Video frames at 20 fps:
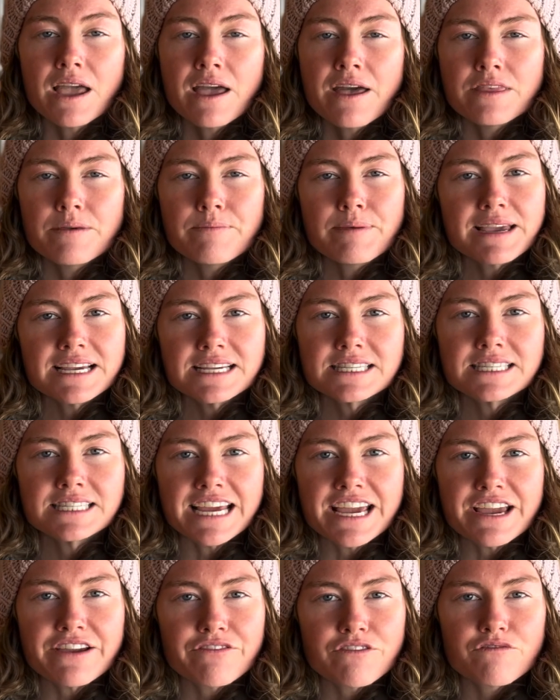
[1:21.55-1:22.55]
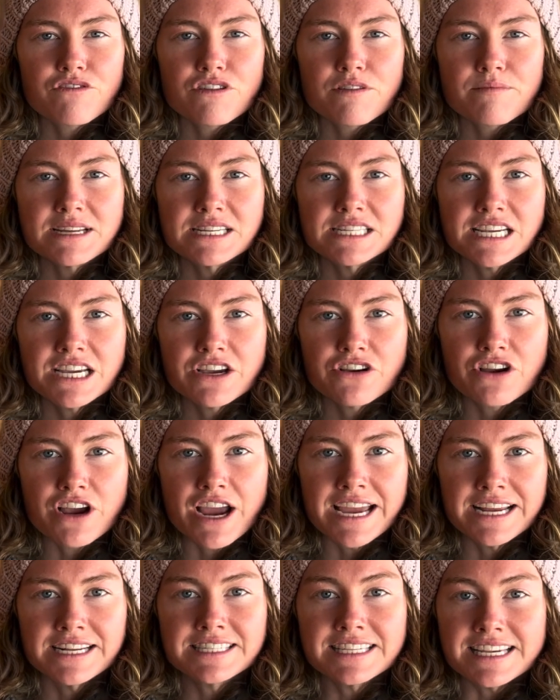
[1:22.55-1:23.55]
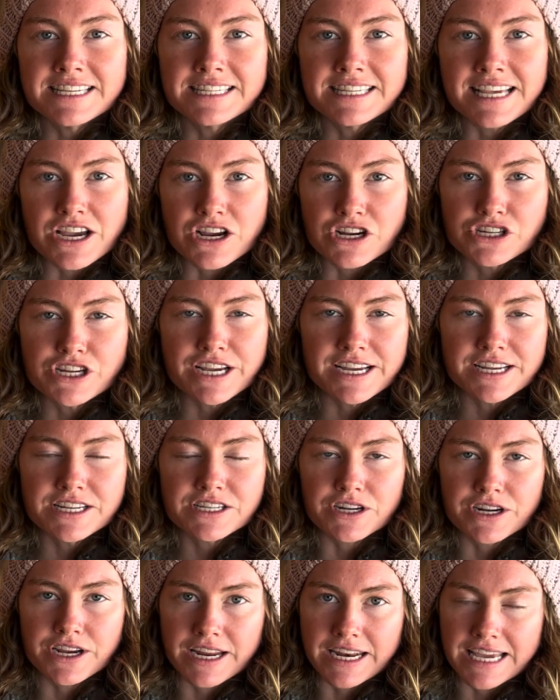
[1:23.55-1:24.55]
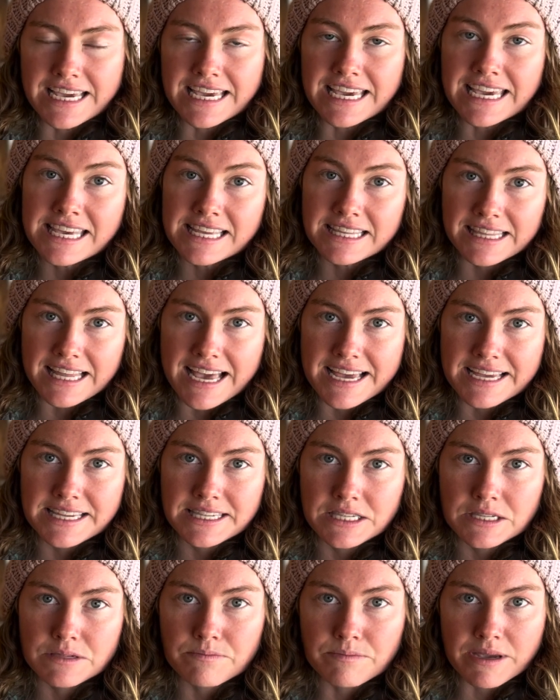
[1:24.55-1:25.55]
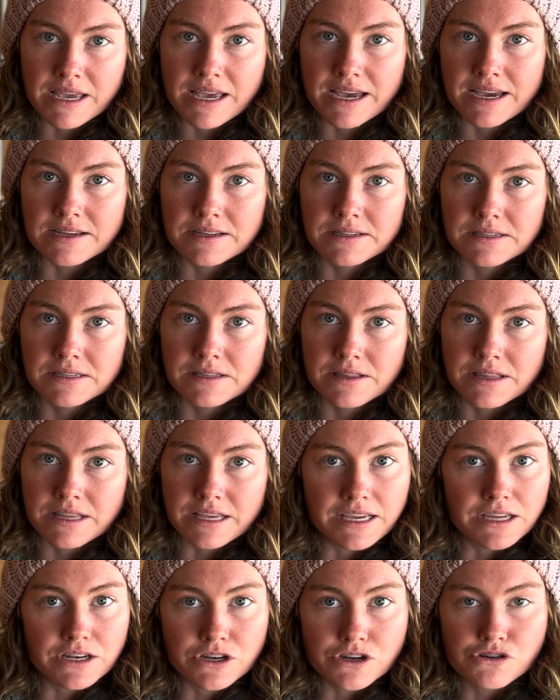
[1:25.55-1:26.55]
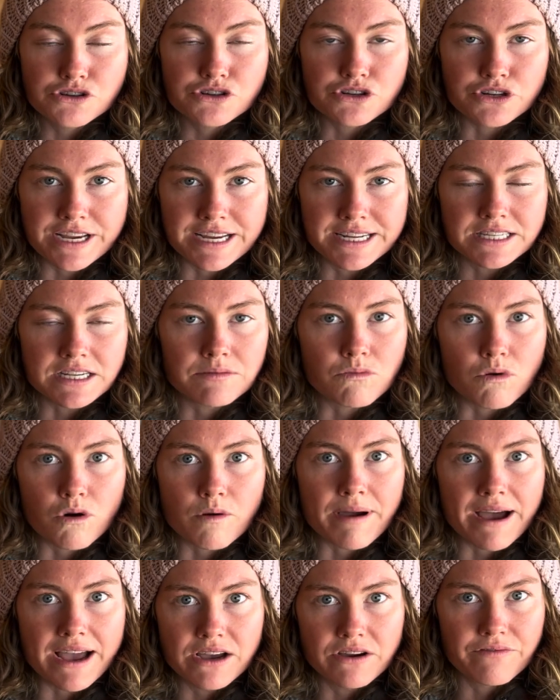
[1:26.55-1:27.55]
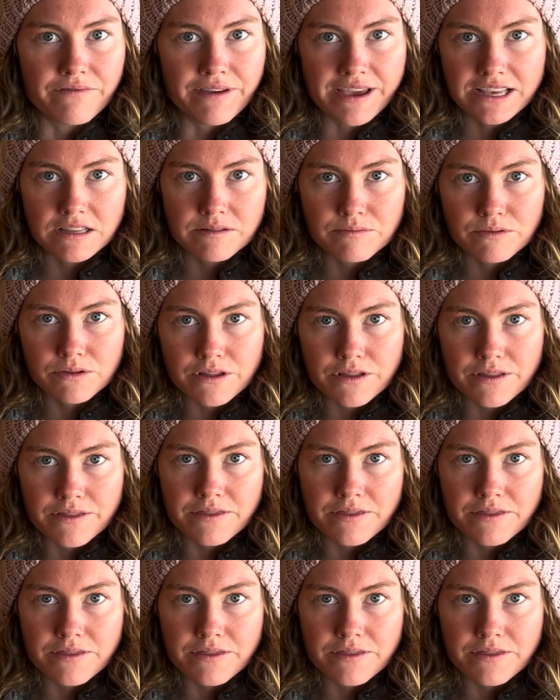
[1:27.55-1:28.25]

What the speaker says: The biggest take from fermenting grains is that your chickens are gonna eat less because the nutrients are more bioavailable,